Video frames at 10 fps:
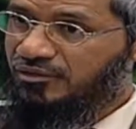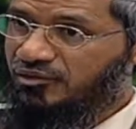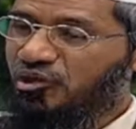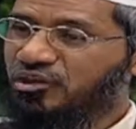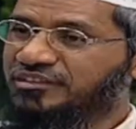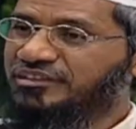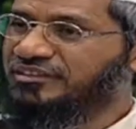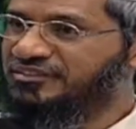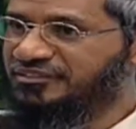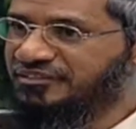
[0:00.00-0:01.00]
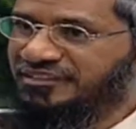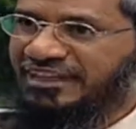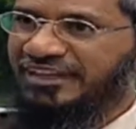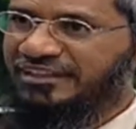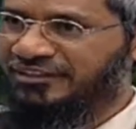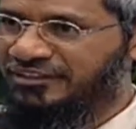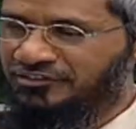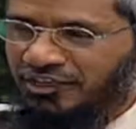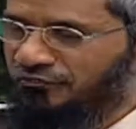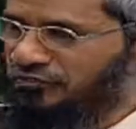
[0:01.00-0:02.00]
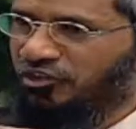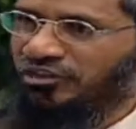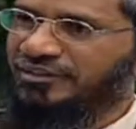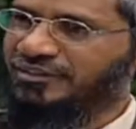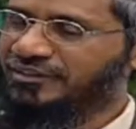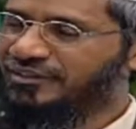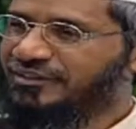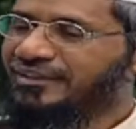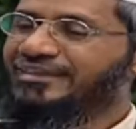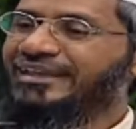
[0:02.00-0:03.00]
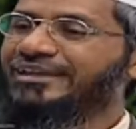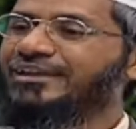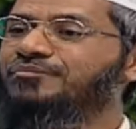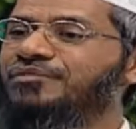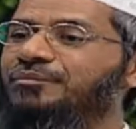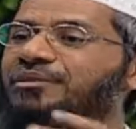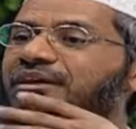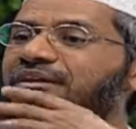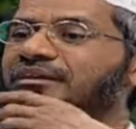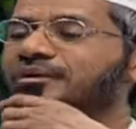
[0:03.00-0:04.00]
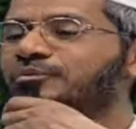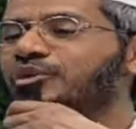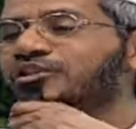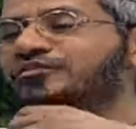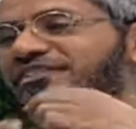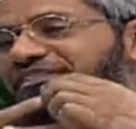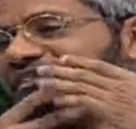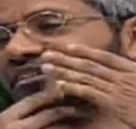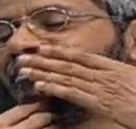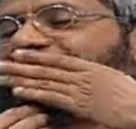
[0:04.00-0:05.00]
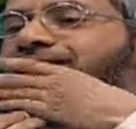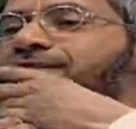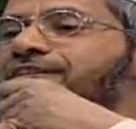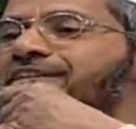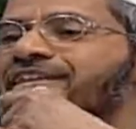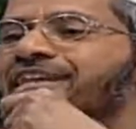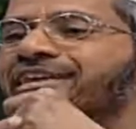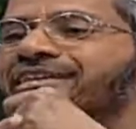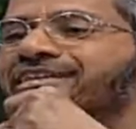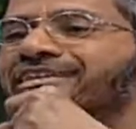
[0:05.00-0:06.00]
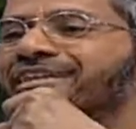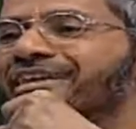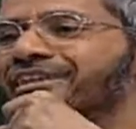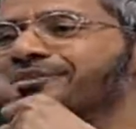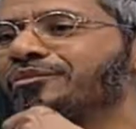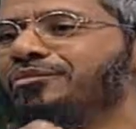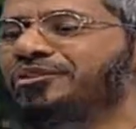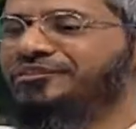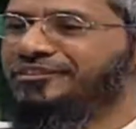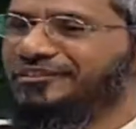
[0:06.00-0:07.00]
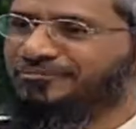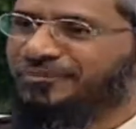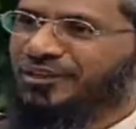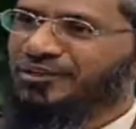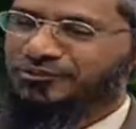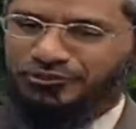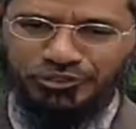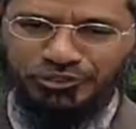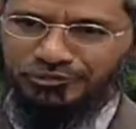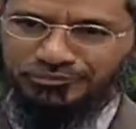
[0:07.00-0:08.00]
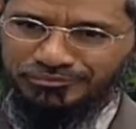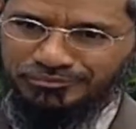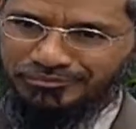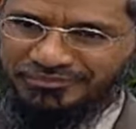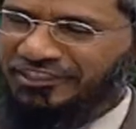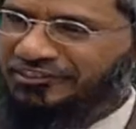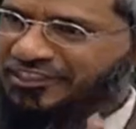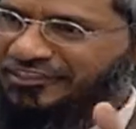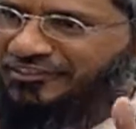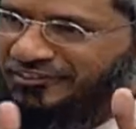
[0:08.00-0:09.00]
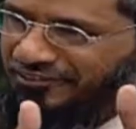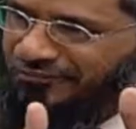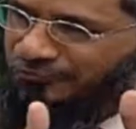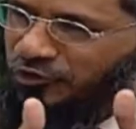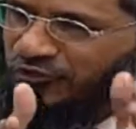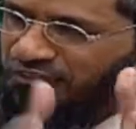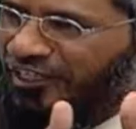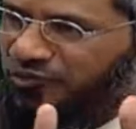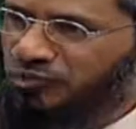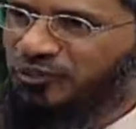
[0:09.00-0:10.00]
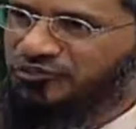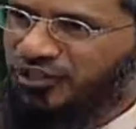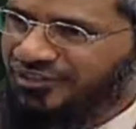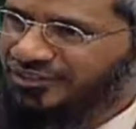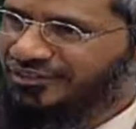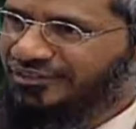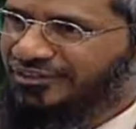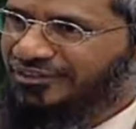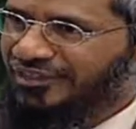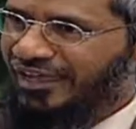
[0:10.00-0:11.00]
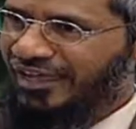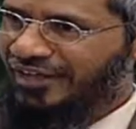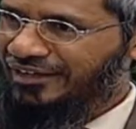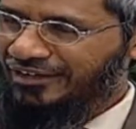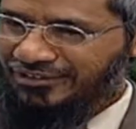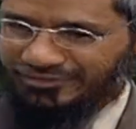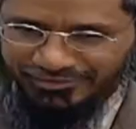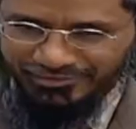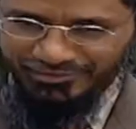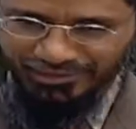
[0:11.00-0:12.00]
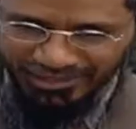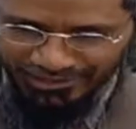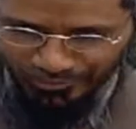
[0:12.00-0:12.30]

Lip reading: All these great Salafis Salihin, they trimmed the beard below the fist. They quit it like that and they trimmed it below the fist. So this is the view of the second group of scholars. And I agree